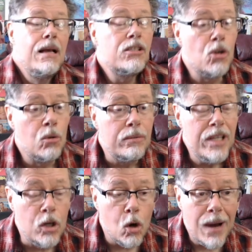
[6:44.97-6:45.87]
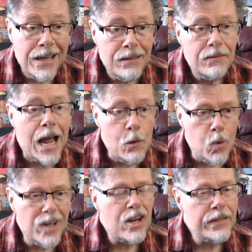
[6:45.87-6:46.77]
So, you know, I
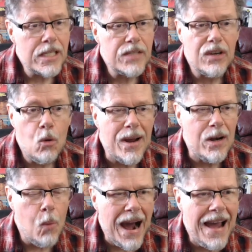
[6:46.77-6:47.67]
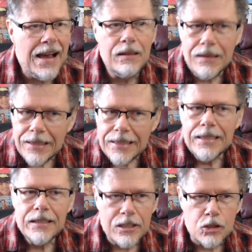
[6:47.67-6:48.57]
worked on this for quite a while
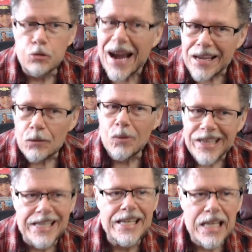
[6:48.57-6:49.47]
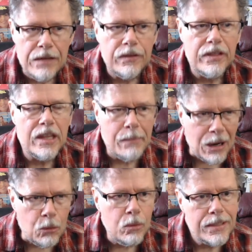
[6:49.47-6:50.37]
to try and really even them
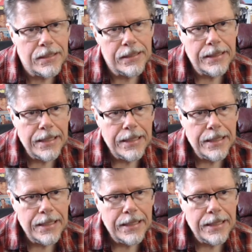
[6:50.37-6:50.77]
out.